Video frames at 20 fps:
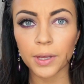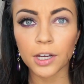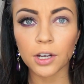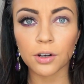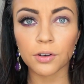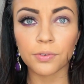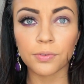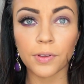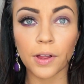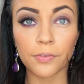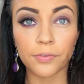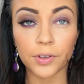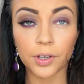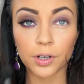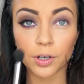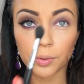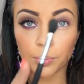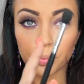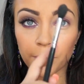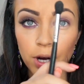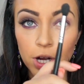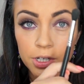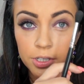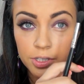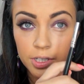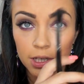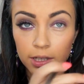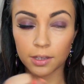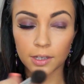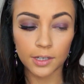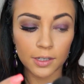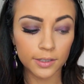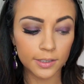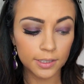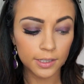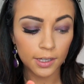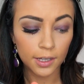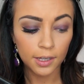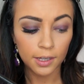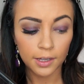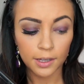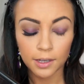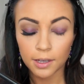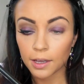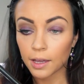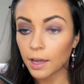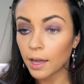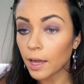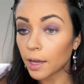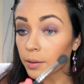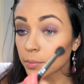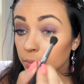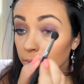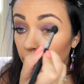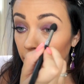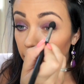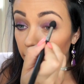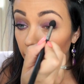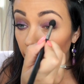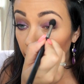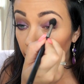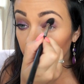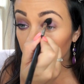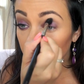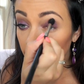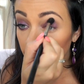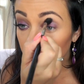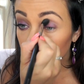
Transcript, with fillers: bigger, fluffier brush like this and blend that.